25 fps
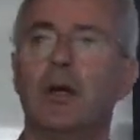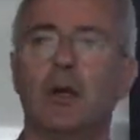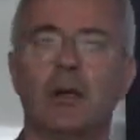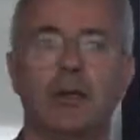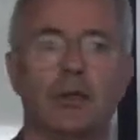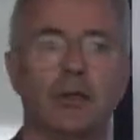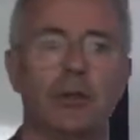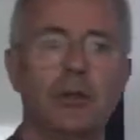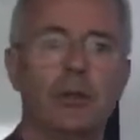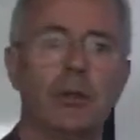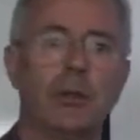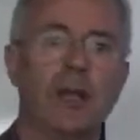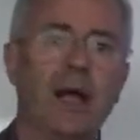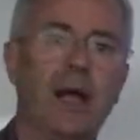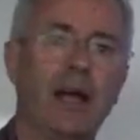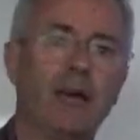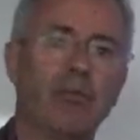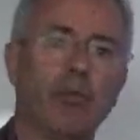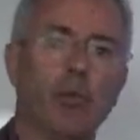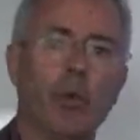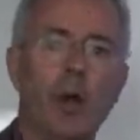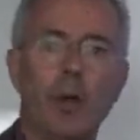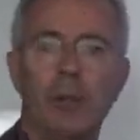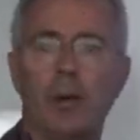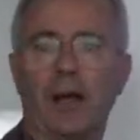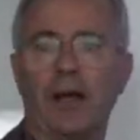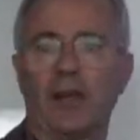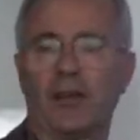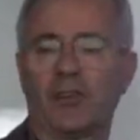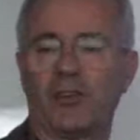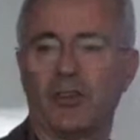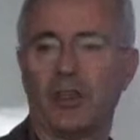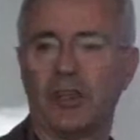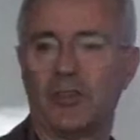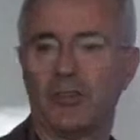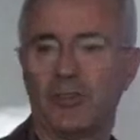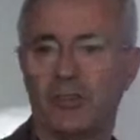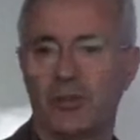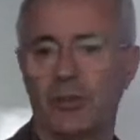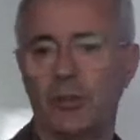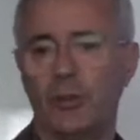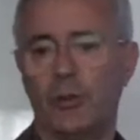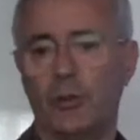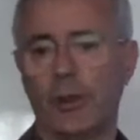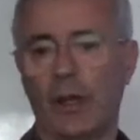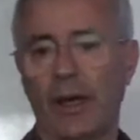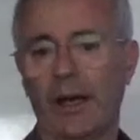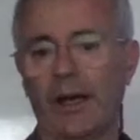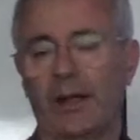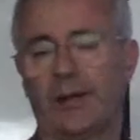you can have web access to
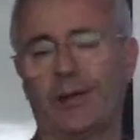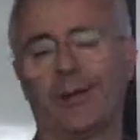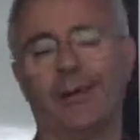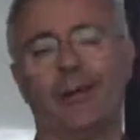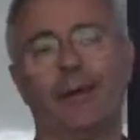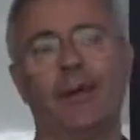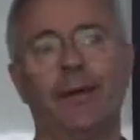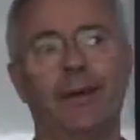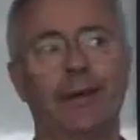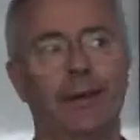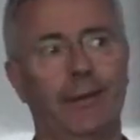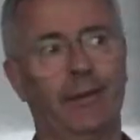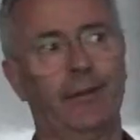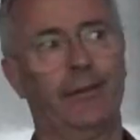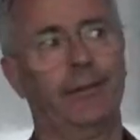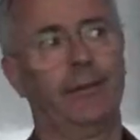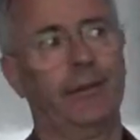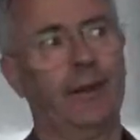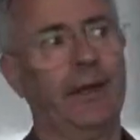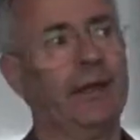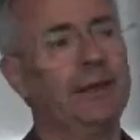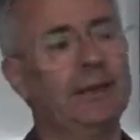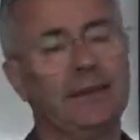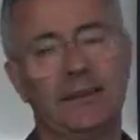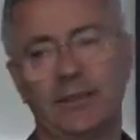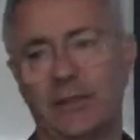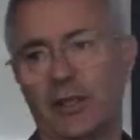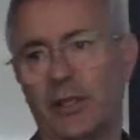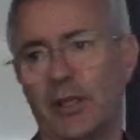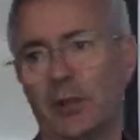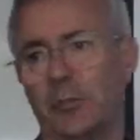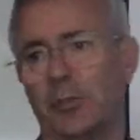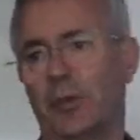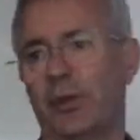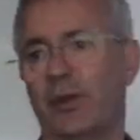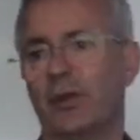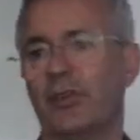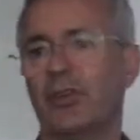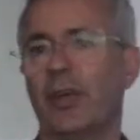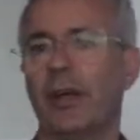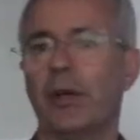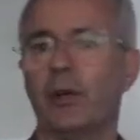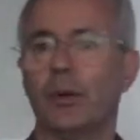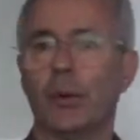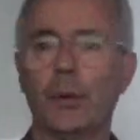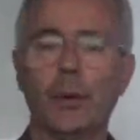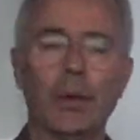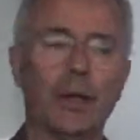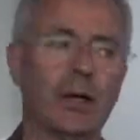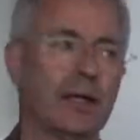that any time of the day
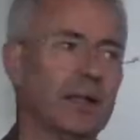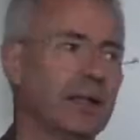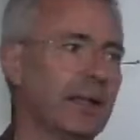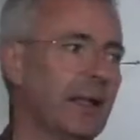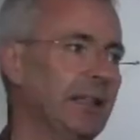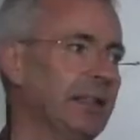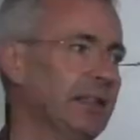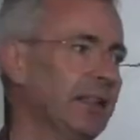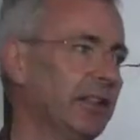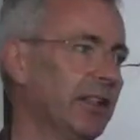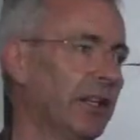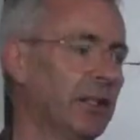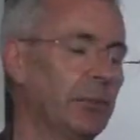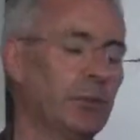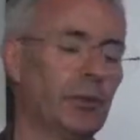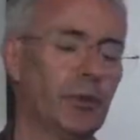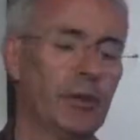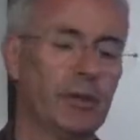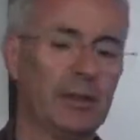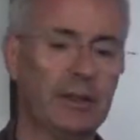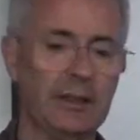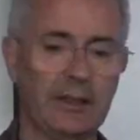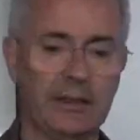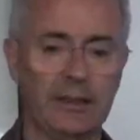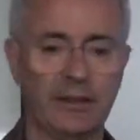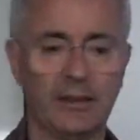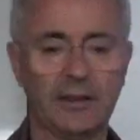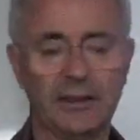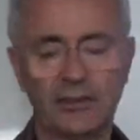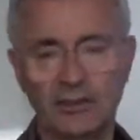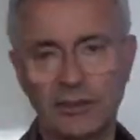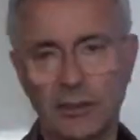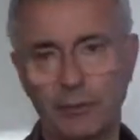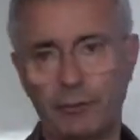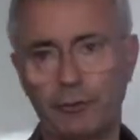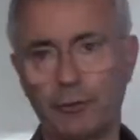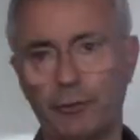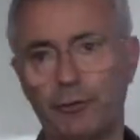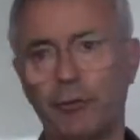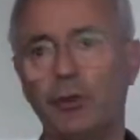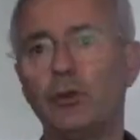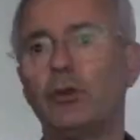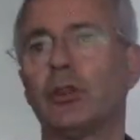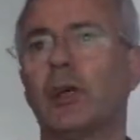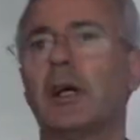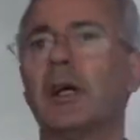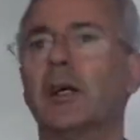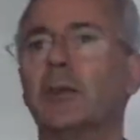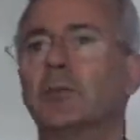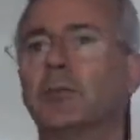or night, any time of the year, except for a few
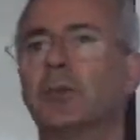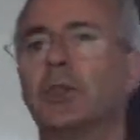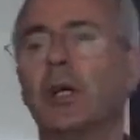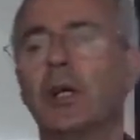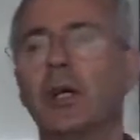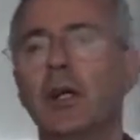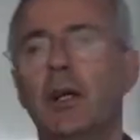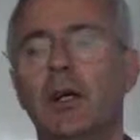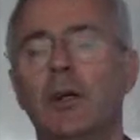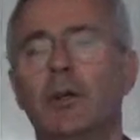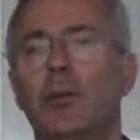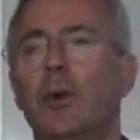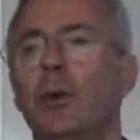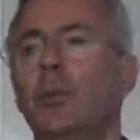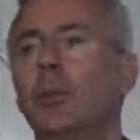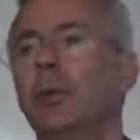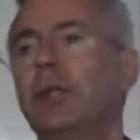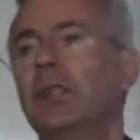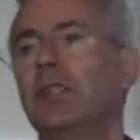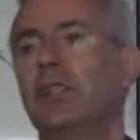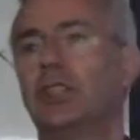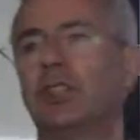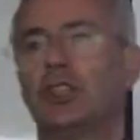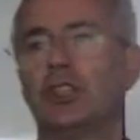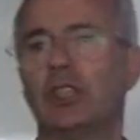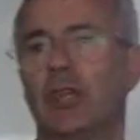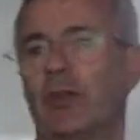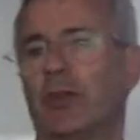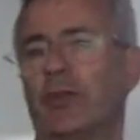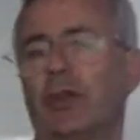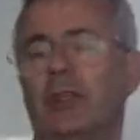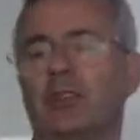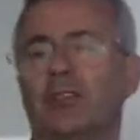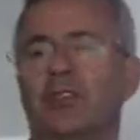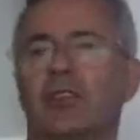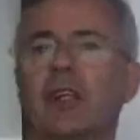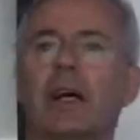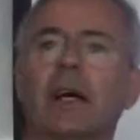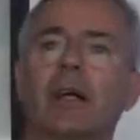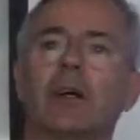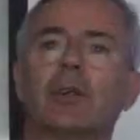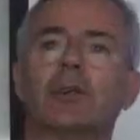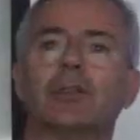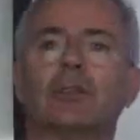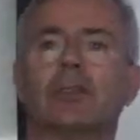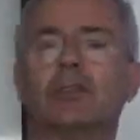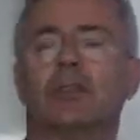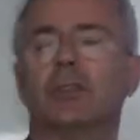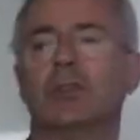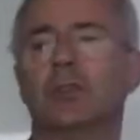times when we need to shut things down
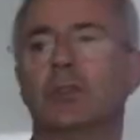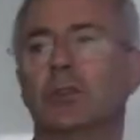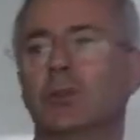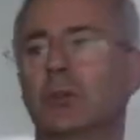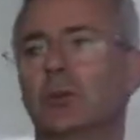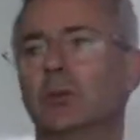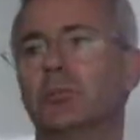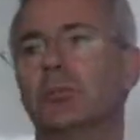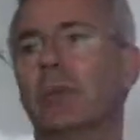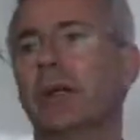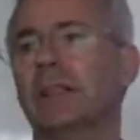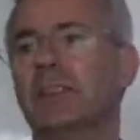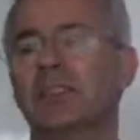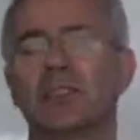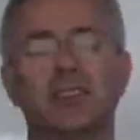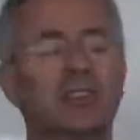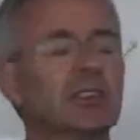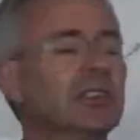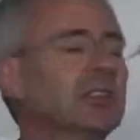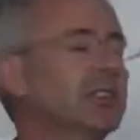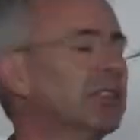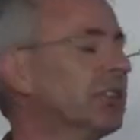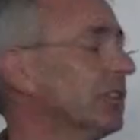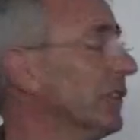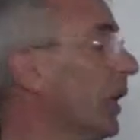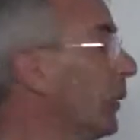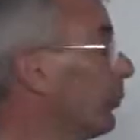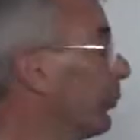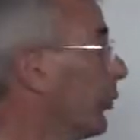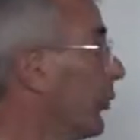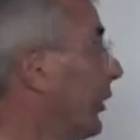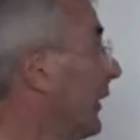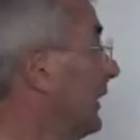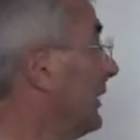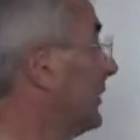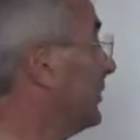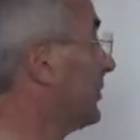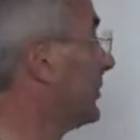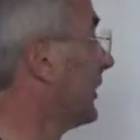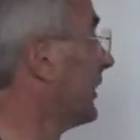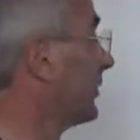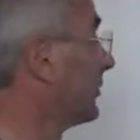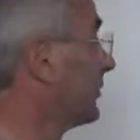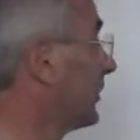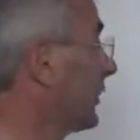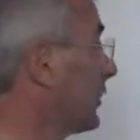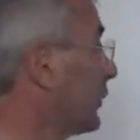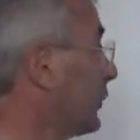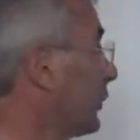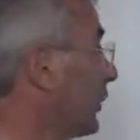to do maintenance and upgrades,
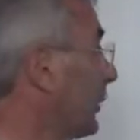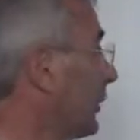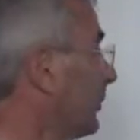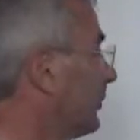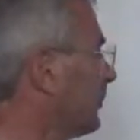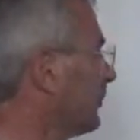etc.